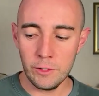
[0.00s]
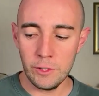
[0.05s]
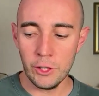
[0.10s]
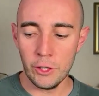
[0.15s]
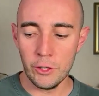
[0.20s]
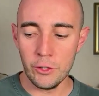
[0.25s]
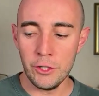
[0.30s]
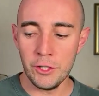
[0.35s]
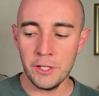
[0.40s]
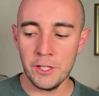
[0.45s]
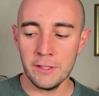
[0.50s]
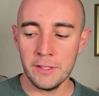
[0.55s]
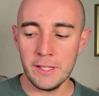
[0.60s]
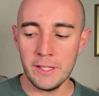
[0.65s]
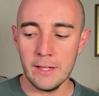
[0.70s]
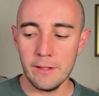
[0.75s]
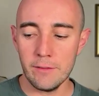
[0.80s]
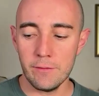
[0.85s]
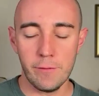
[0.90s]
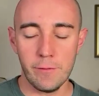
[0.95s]
you can
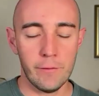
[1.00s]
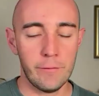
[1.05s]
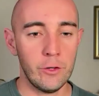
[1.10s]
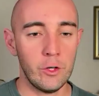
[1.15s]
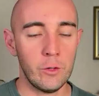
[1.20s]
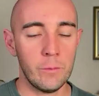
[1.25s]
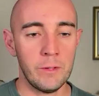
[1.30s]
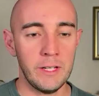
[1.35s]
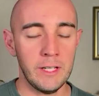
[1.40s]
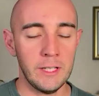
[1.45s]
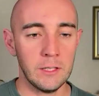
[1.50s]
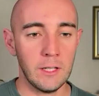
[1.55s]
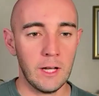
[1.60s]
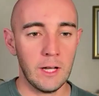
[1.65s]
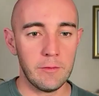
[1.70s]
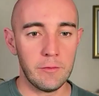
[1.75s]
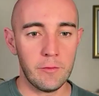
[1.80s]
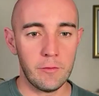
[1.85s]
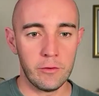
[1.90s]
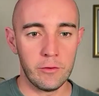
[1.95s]
get fulfillment in
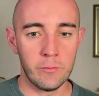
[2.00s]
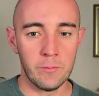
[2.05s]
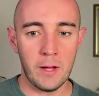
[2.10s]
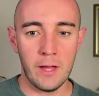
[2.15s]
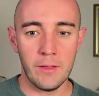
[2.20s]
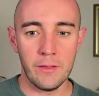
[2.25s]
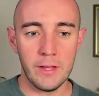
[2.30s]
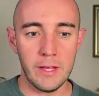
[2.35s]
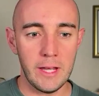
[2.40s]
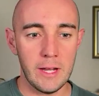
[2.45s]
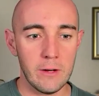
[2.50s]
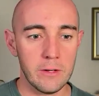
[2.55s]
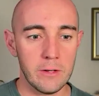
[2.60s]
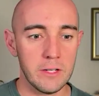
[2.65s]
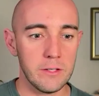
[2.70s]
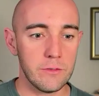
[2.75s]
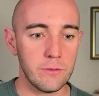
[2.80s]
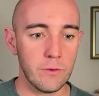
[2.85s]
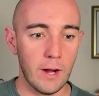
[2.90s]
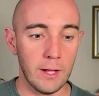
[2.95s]
life from other
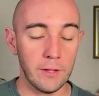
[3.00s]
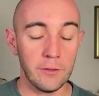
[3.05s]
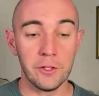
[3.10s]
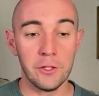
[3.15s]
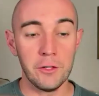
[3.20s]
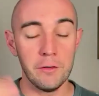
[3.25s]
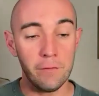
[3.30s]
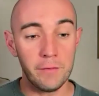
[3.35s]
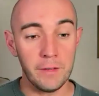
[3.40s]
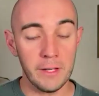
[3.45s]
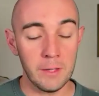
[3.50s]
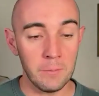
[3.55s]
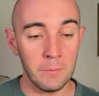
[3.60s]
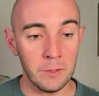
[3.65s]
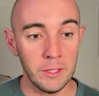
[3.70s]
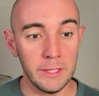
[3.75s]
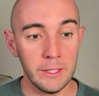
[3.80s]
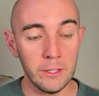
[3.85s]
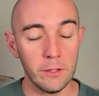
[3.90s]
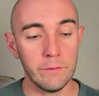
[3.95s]
areas, right? So your
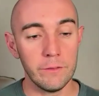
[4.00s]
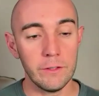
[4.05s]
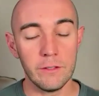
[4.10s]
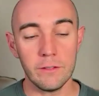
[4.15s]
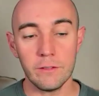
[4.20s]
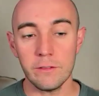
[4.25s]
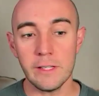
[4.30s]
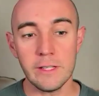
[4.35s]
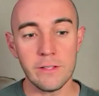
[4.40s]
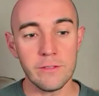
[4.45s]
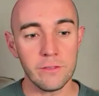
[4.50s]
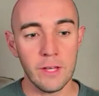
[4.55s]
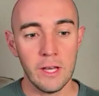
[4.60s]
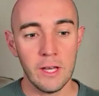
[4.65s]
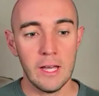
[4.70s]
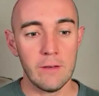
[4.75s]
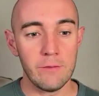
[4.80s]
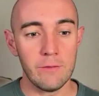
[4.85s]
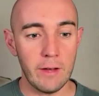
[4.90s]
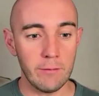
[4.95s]
family obviously is,
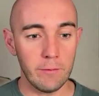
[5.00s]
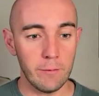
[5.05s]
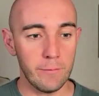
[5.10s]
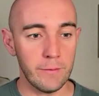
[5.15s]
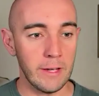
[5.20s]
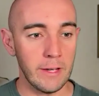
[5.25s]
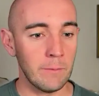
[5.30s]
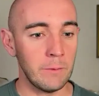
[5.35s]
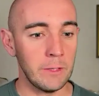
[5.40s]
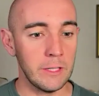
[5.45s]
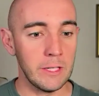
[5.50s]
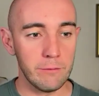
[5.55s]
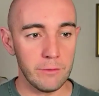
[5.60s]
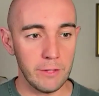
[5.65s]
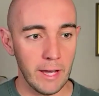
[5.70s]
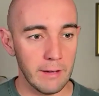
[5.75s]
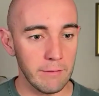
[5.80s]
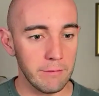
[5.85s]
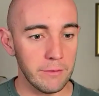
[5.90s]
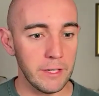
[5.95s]
if you have a family, if
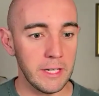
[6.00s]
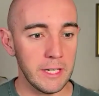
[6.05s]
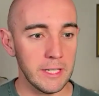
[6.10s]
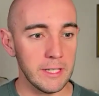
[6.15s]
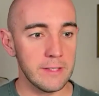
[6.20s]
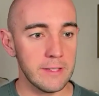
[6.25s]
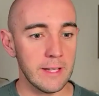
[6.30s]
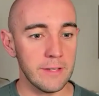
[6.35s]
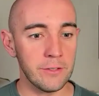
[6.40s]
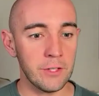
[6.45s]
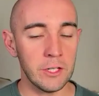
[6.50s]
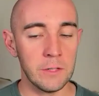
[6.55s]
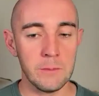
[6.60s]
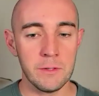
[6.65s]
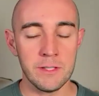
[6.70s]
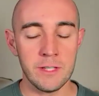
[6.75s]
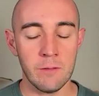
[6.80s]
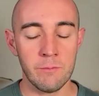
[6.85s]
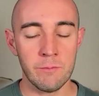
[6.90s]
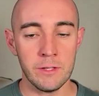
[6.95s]
you have kids, that's going to
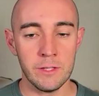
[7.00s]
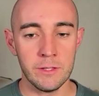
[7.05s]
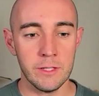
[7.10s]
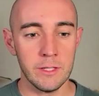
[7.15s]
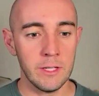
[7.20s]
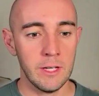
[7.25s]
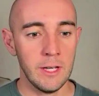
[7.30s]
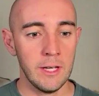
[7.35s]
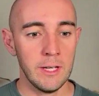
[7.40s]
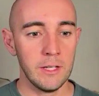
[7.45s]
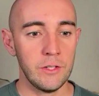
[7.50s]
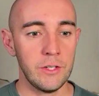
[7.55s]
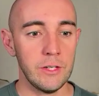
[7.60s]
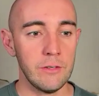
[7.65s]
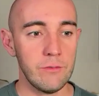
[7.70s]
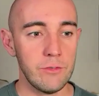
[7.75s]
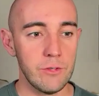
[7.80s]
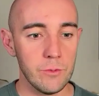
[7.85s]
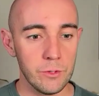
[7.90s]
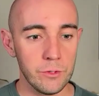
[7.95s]
be something that
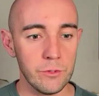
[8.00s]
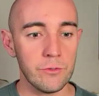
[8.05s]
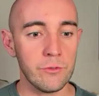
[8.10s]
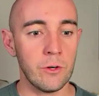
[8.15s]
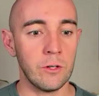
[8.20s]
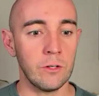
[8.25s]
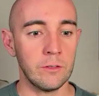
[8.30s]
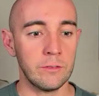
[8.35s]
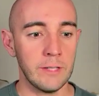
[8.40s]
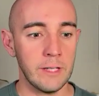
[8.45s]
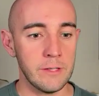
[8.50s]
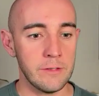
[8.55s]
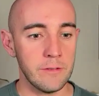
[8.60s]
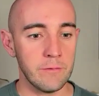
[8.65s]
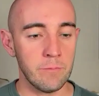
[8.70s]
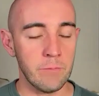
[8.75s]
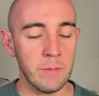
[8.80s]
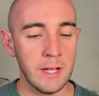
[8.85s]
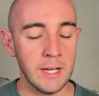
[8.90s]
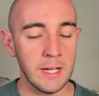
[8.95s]
gives you a strong sense
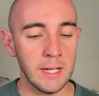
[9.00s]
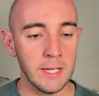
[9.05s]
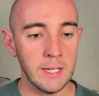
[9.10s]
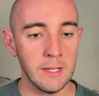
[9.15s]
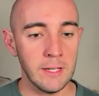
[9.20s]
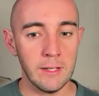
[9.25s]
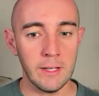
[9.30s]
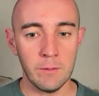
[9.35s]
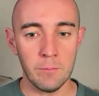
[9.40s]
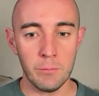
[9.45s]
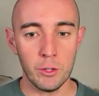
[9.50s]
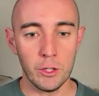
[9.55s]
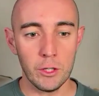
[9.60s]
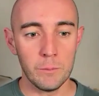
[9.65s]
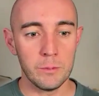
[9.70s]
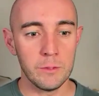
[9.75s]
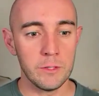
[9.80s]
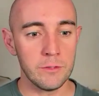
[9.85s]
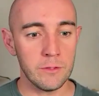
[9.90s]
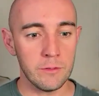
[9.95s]
of meaning and
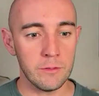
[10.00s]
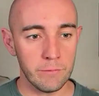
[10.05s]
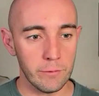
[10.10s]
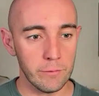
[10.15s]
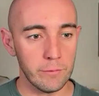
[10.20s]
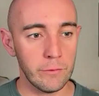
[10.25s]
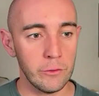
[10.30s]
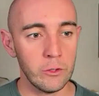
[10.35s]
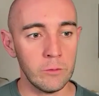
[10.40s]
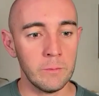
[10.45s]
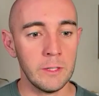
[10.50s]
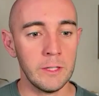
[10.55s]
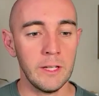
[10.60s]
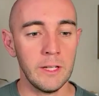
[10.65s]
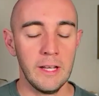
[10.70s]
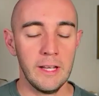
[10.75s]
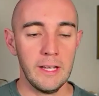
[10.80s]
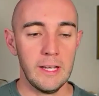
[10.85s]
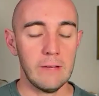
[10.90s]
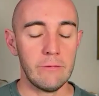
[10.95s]
purpose and fulfillment.
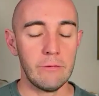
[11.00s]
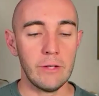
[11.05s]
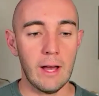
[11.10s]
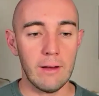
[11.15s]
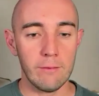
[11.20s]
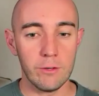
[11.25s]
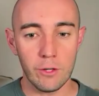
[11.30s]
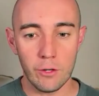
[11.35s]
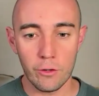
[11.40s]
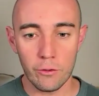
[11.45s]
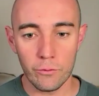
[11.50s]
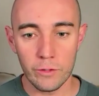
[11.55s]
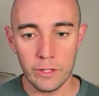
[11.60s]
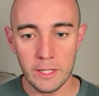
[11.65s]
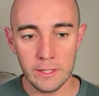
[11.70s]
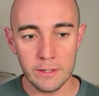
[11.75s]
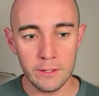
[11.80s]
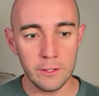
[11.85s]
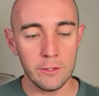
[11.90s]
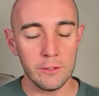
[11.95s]
If you have a
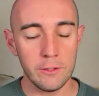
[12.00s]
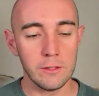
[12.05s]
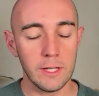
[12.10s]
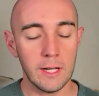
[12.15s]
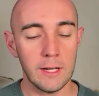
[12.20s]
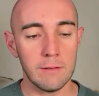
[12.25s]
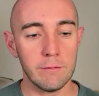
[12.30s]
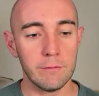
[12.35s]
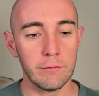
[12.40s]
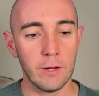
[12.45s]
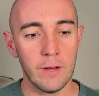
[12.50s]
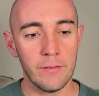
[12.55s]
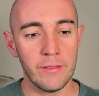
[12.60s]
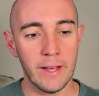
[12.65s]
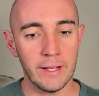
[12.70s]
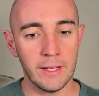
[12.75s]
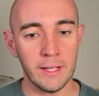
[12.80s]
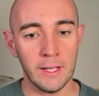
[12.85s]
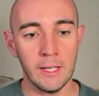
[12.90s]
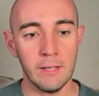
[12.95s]
career that you love, right,
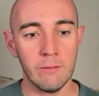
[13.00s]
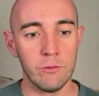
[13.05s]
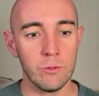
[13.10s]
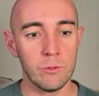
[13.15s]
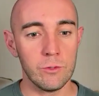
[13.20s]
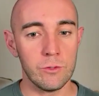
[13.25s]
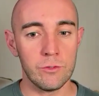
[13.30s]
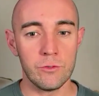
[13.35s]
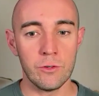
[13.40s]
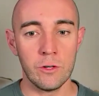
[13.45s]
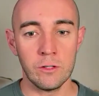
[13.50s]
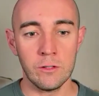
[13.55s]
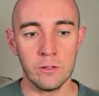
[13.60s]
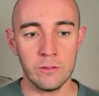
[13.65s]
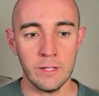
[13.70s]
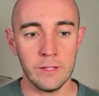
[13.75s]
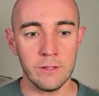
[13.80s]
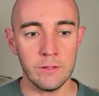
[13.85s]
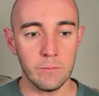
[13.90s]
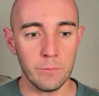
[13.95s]
that can give you a strong
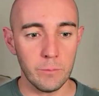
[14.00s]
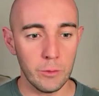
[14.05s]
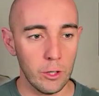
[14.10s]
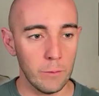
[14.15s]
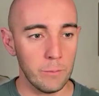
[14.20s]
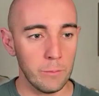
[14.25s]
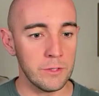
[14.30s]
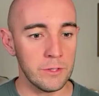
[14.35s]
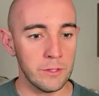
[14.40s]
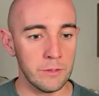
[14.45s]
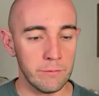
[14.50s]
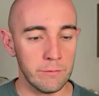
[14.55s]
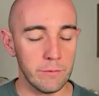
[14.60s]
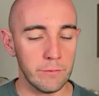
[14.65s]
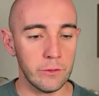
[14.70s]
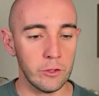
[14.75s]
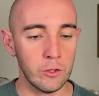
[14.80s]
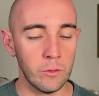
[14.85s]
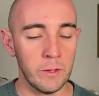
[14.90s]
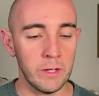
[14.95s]
sense of purpose and
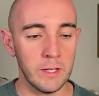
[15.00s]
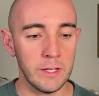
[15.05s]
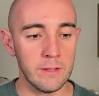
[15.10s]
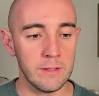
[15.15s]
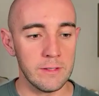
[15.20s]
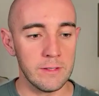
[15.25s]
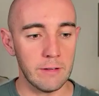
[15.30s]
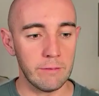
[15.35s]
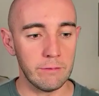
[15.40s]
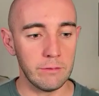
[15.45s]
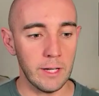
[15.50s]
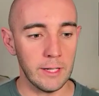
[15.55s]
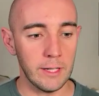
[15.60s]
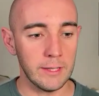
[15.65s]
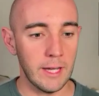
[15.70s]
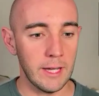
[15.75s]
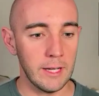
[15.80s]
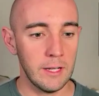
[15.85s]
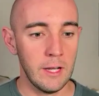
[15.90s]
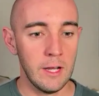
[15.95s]
fulfillment and stuff like
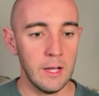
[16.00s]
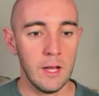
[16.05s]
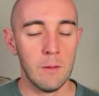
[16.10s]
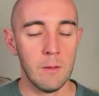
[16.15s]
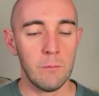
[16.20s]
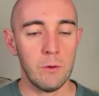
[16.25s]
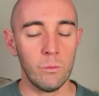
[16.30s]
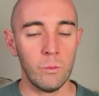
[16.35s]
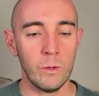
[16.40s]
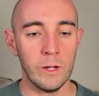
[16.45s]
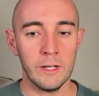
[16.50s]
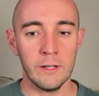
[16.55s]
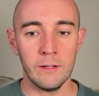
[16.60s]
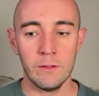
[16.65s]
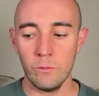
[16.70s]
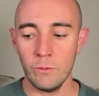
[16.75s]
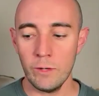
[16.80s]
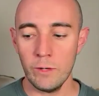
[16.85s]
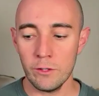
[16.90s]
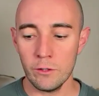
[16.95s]
that. But
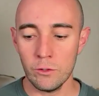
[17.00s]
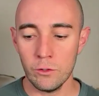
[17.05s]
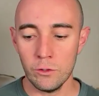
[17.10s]
when it